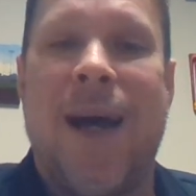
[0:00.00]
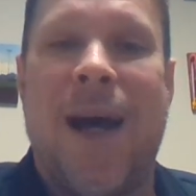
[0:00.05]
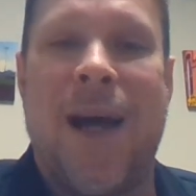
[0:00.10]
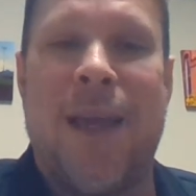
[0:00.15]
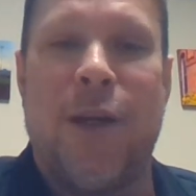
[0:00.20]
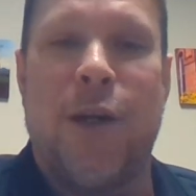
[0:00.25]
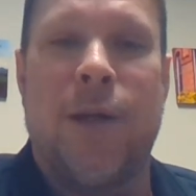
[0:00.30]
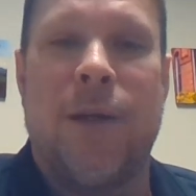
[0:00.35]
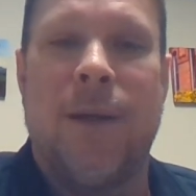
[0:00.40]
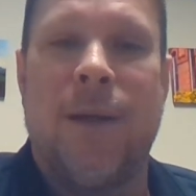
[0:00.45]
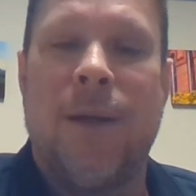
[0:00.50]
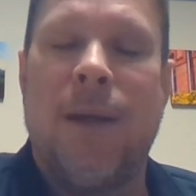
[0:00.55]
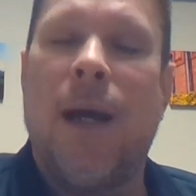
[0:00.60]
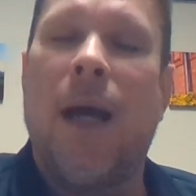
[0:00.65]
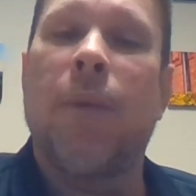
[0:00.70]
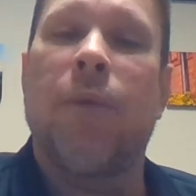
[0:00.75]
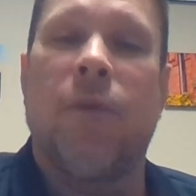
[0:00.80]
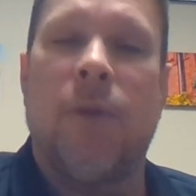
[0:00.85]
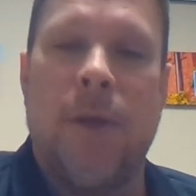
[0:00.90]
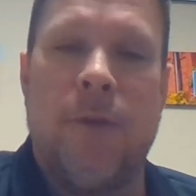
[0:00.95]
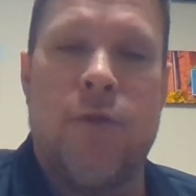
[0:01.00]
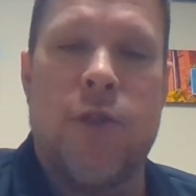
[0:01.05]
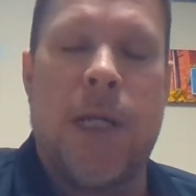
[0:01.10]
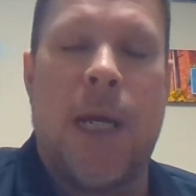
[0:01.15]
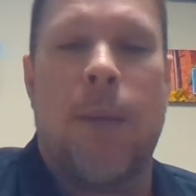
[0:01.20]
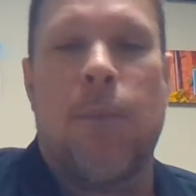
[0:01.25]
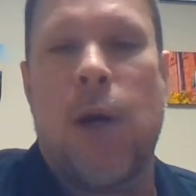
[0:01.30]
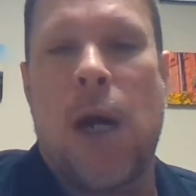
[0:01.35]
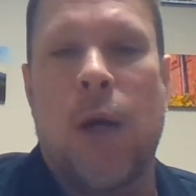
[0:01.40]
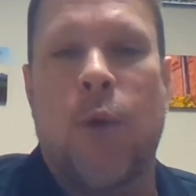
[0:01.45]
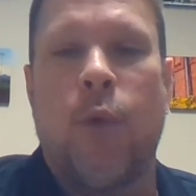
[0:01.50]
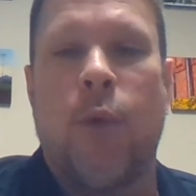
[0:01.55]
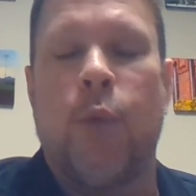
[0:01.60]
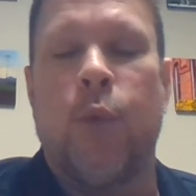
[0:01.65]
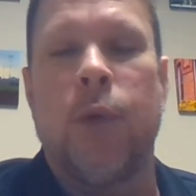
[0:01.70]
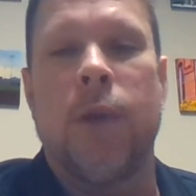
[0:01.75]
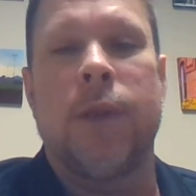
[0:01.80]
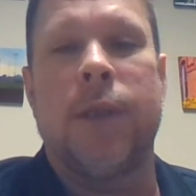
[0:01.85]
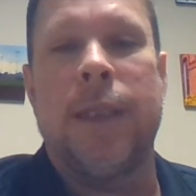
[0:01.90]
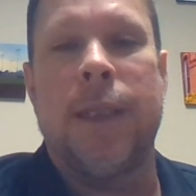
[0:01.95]
Hi there, I'm Steve Jamrok with
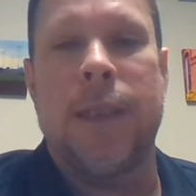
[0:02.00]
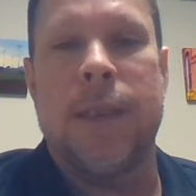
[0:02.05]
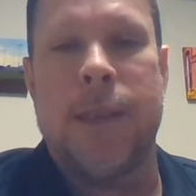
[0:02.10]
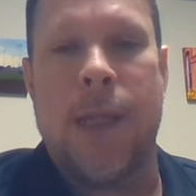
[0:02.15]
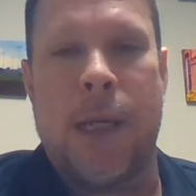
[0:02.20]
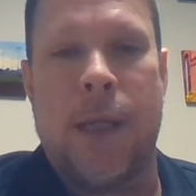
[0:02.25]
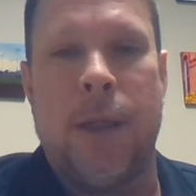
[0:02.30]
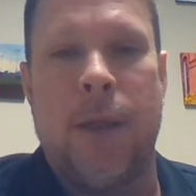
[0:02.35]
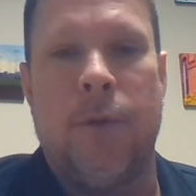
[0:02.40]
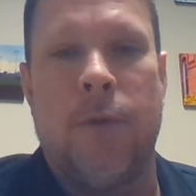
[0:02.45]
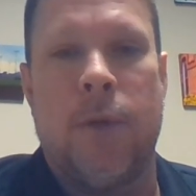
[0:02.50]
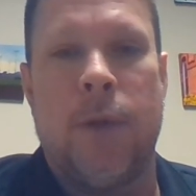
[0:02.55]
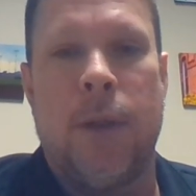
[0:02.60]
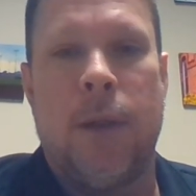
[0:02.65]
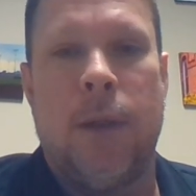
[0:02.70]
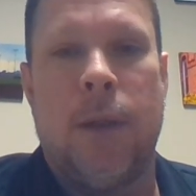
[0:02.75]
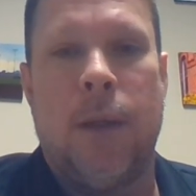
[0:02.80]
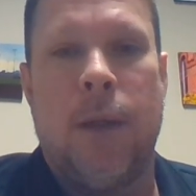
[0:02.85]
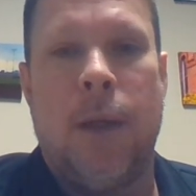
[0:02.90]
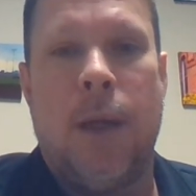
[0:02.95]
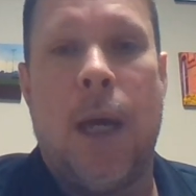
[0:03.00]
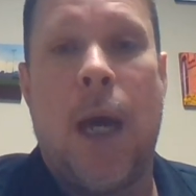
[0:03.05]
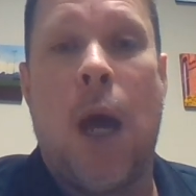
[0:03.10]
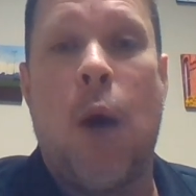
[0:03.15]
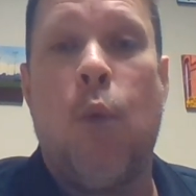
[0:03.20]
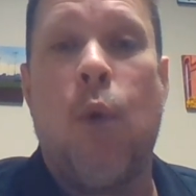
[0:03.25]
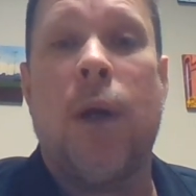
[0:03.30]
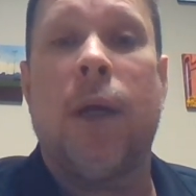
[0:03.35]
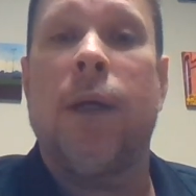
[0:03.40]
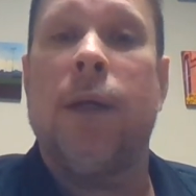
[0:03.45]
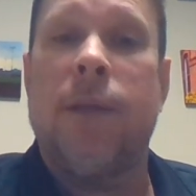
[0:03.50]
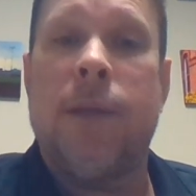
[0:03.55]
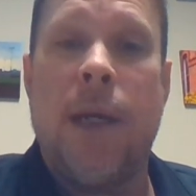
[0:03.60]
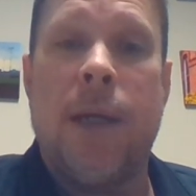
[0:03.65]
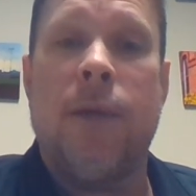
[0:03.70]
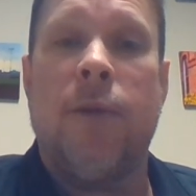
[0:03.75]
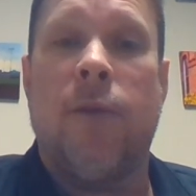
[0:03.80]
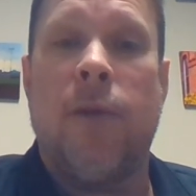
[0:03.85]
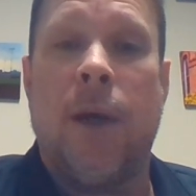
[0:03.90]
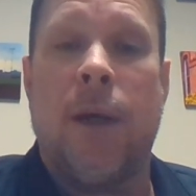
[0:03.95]
Realty Executives. I wanted to
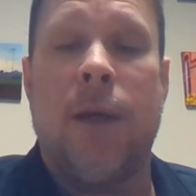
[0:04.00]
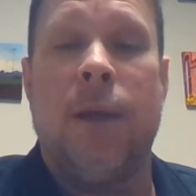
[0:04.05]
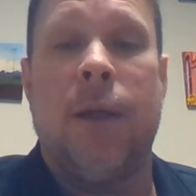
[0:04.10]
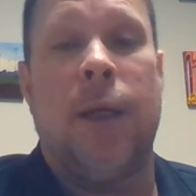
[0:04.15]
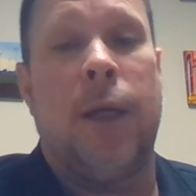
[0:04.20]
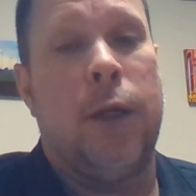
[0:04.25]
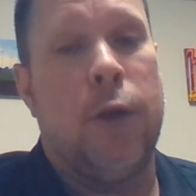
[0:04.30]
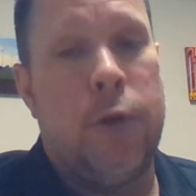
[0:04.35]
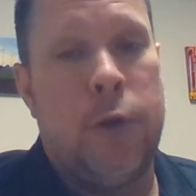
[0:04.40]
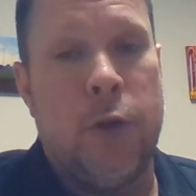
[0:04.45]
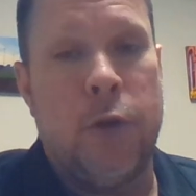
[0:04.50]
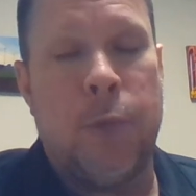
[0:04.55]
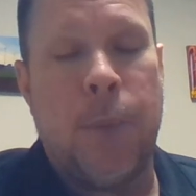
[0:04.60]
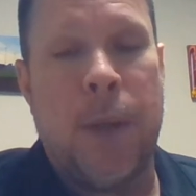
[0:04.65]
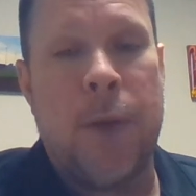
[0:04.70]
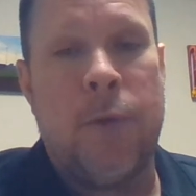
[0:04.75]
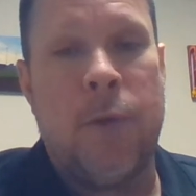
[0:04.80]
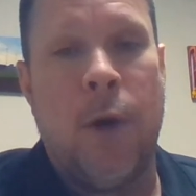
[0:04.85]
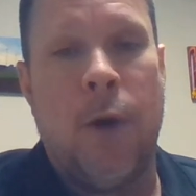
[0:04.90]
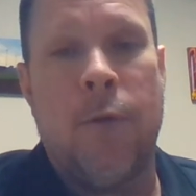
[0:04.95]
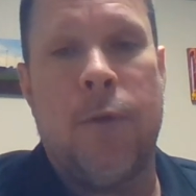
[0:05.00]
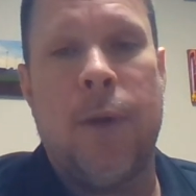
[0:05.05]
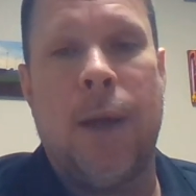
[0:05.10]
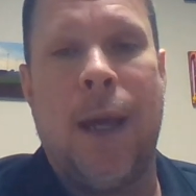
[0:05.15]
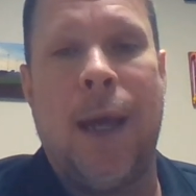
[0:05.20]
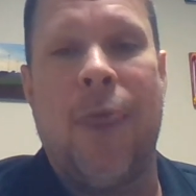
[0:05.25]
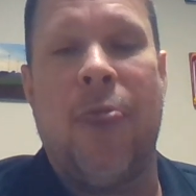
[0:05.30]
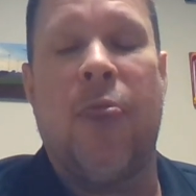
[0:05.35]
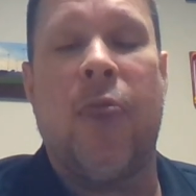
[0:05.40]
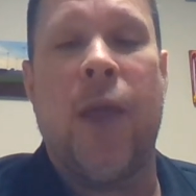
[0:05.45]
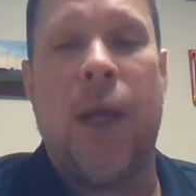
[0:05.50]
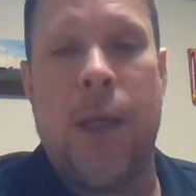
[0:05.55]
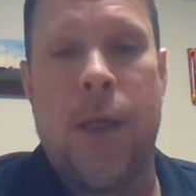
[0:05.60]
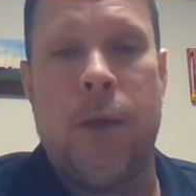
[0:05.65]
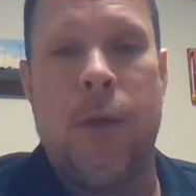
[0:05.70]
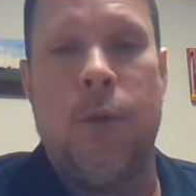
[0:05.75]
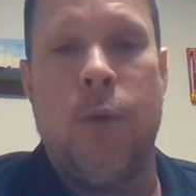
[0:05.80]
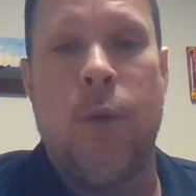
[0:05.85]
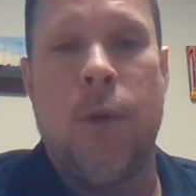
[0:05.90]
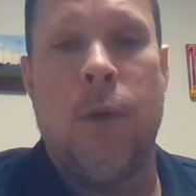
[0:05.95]
take a second to introduce myself and thank
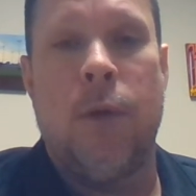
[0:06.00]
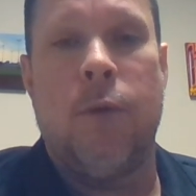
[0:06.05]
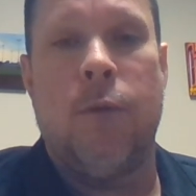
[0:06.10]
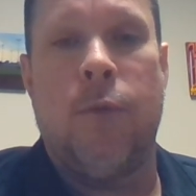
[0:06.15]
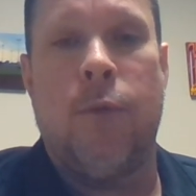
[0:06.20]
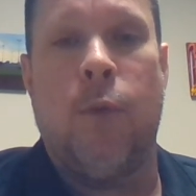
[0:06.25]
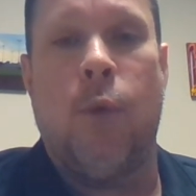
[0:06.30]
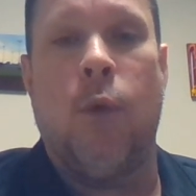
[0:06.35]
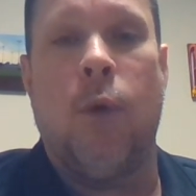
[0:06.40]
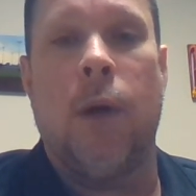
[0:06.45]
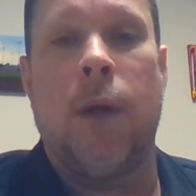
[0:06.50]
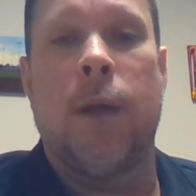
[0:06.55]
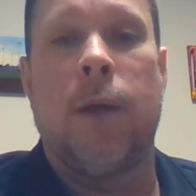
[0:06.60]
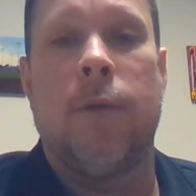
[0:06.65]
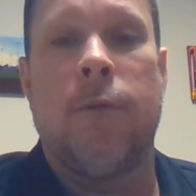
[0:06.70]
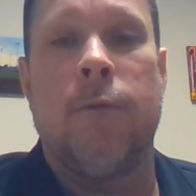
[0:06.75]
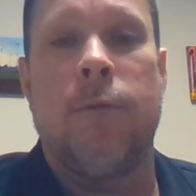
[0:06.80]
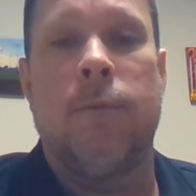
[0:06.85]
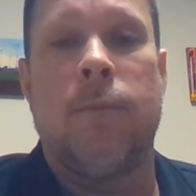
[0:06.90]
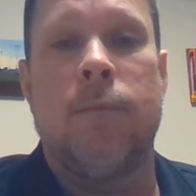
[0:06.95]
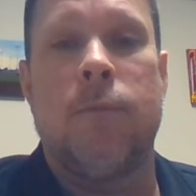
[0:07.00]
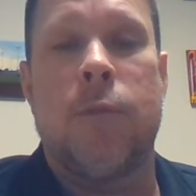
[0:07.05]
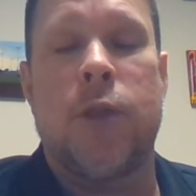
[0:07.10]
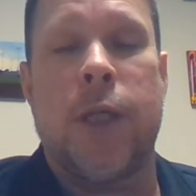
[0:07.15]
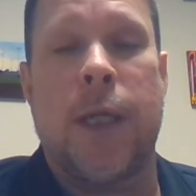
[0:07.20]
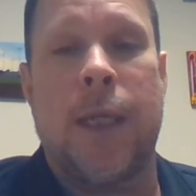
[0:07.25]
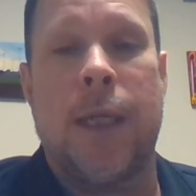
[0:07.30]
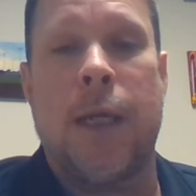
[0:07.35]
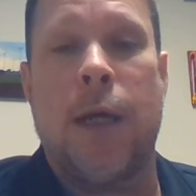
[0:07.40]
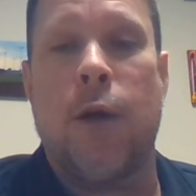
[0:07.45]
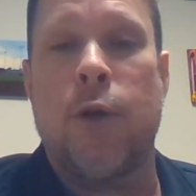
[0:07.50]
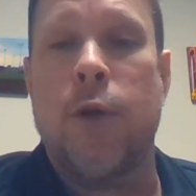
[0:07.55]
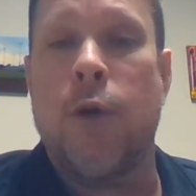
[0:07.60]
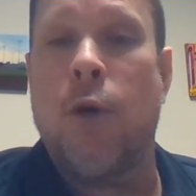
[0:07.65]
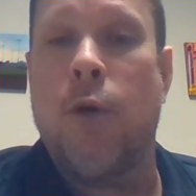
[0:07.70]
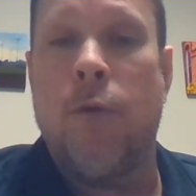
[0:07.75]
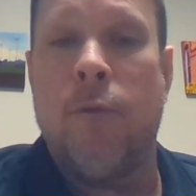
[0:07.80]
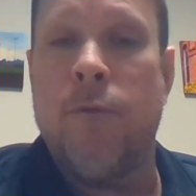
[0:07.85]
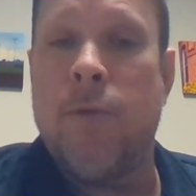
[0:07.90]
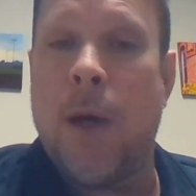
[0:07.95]
you for checking out your
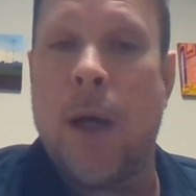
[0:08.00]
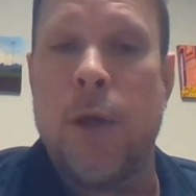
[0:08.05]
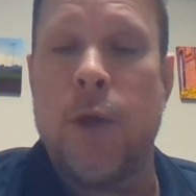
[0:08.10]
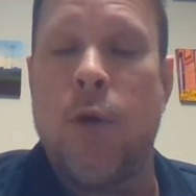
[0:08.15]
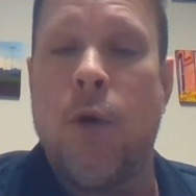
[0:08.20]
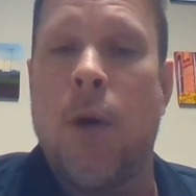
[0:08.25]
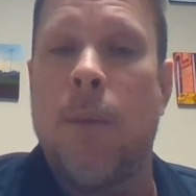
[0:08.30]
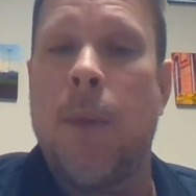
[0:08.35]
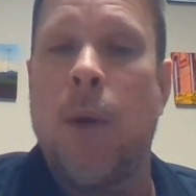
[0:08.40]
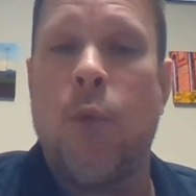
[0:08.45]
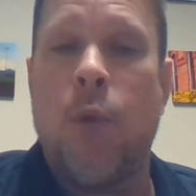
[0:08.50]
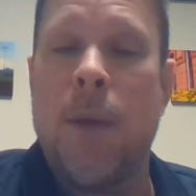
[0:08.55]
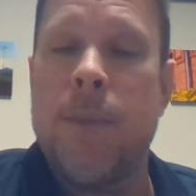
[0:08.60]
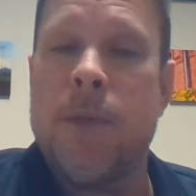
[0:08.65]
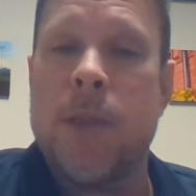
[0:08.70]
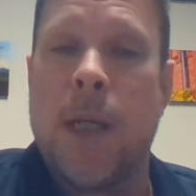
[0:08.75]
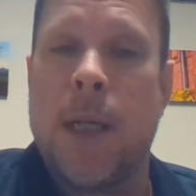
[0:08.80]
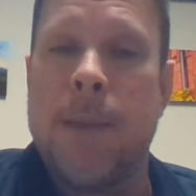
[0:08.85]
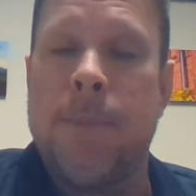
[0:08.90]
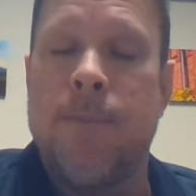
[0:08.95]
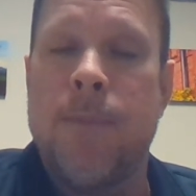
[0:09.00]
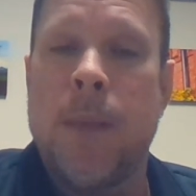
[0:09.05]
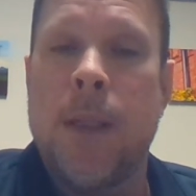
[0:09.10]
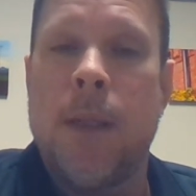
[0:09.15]
home value on my website.